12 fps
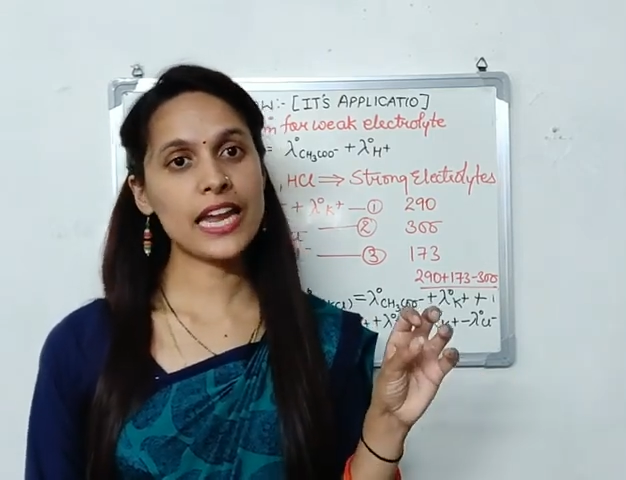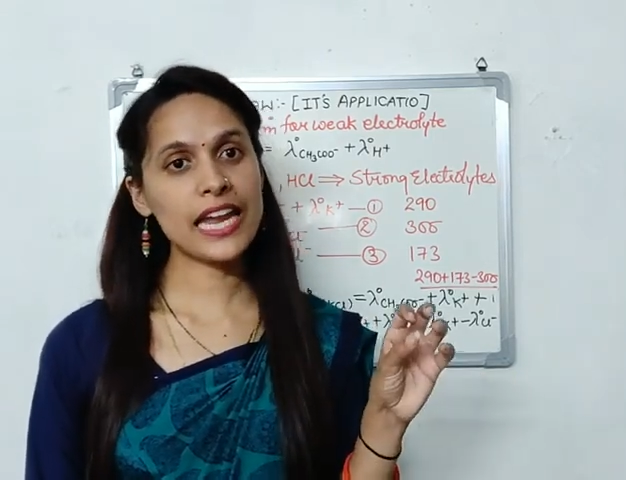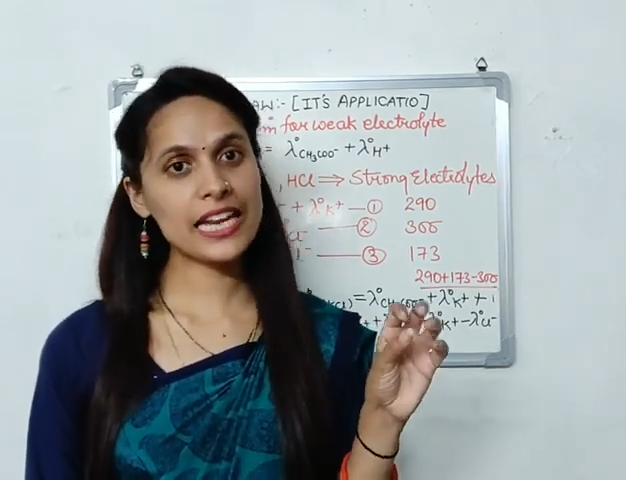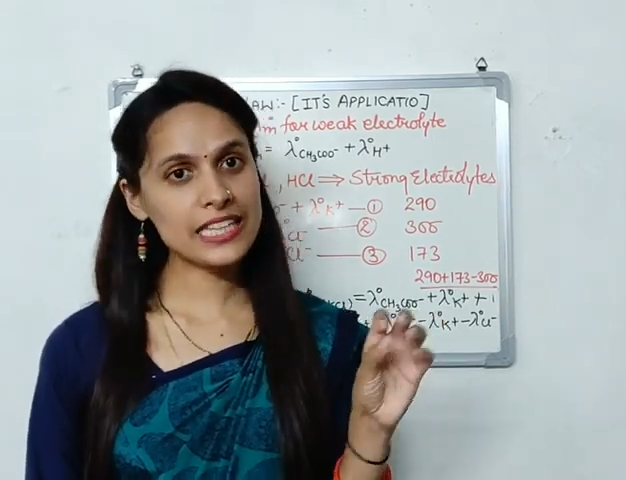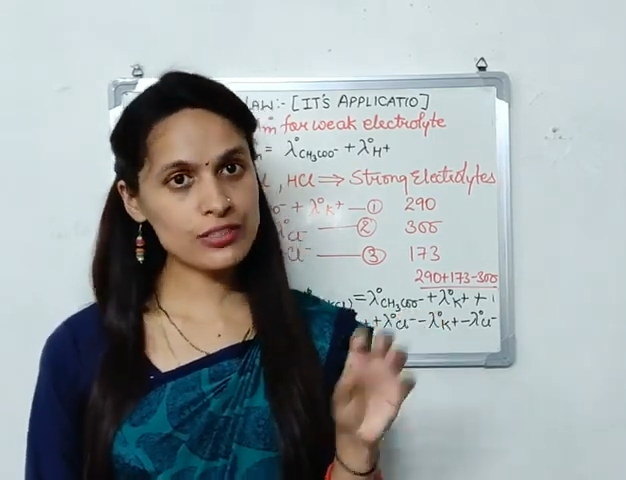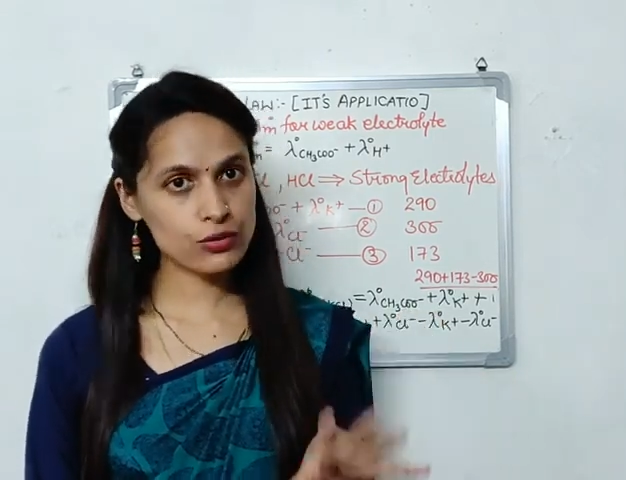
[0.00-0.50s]

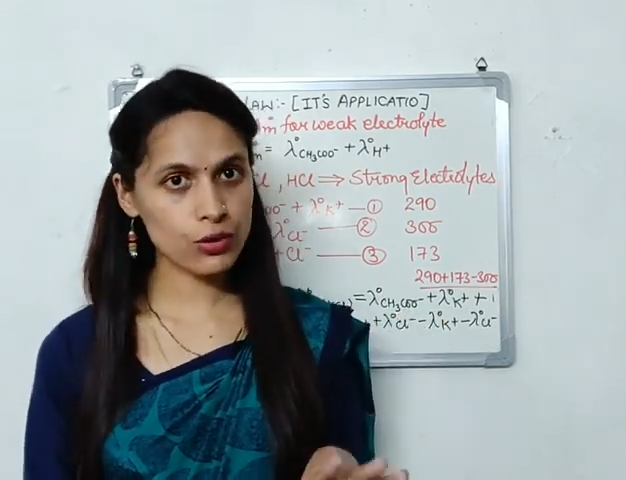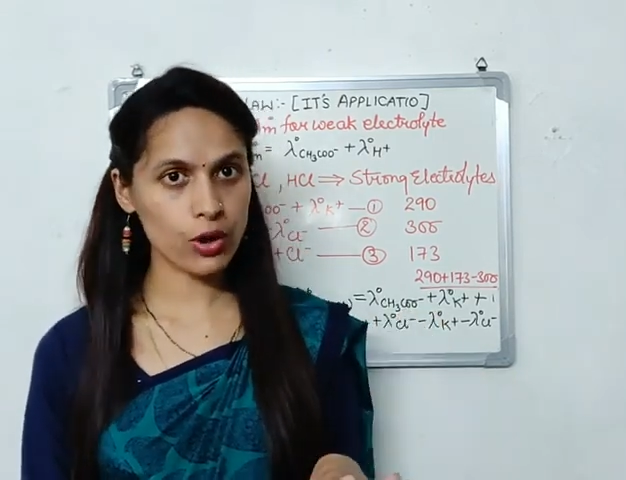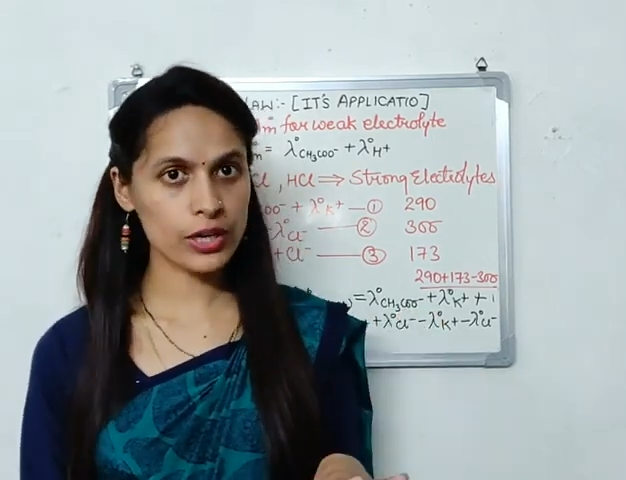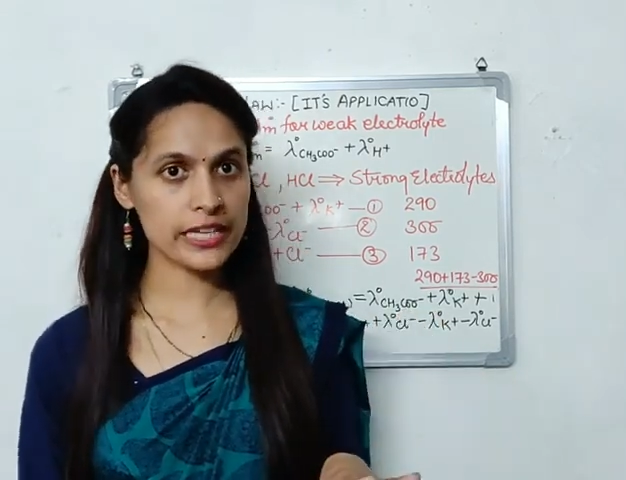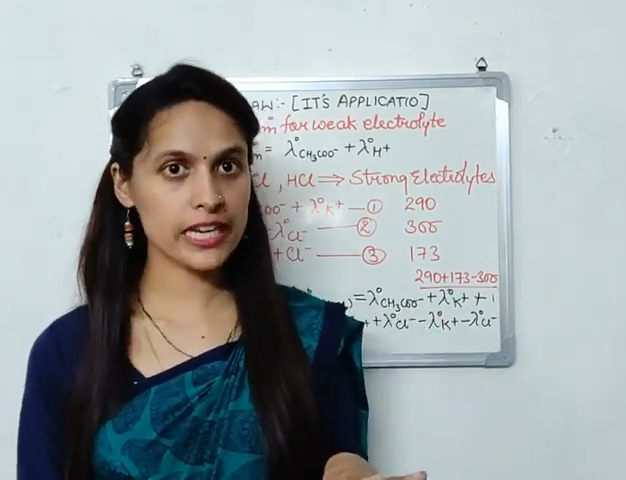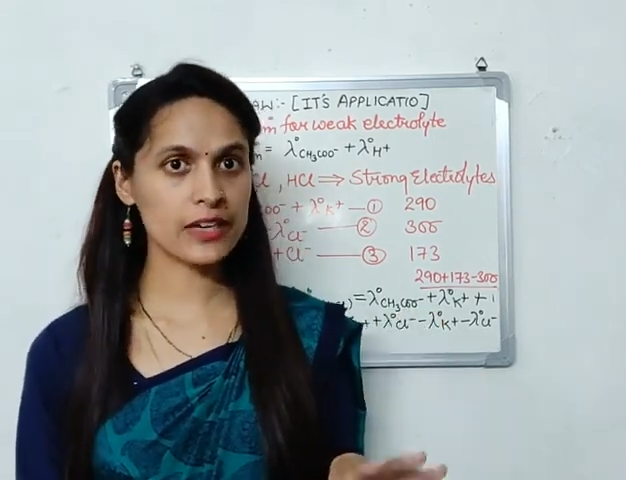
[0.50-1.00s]
any
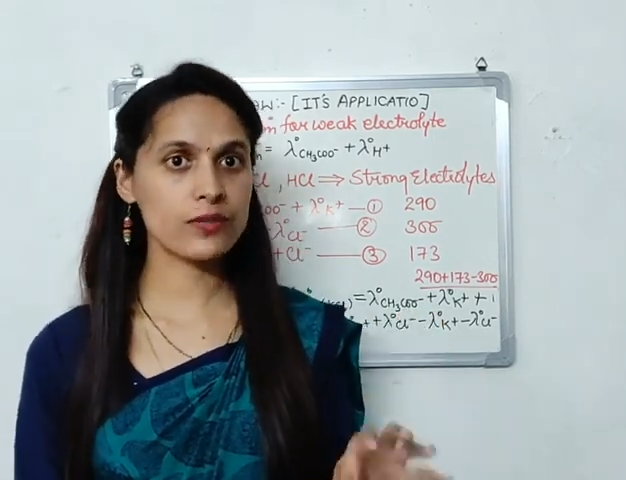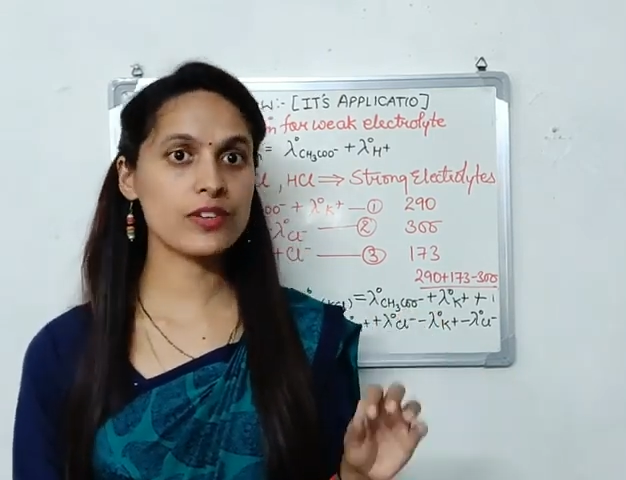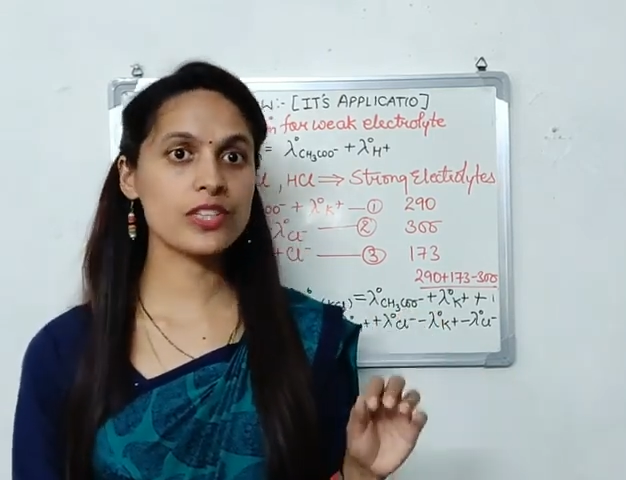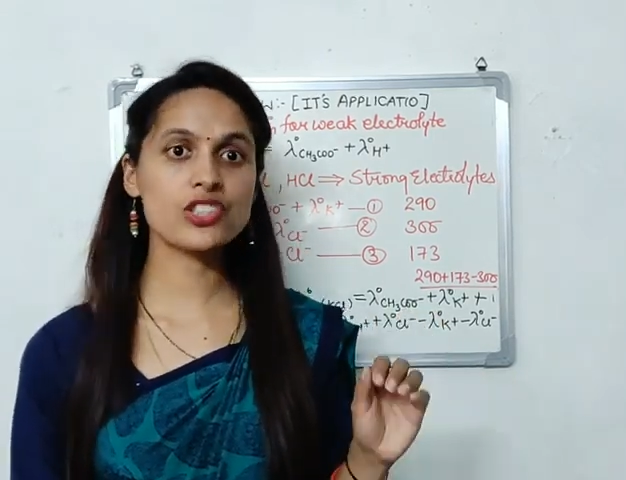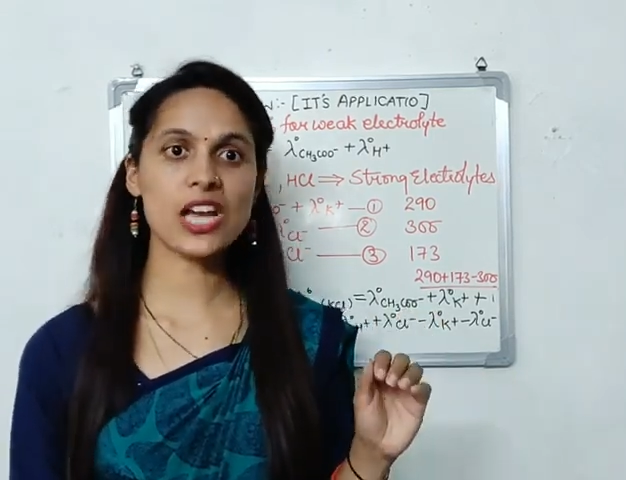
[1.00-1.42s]
salt in which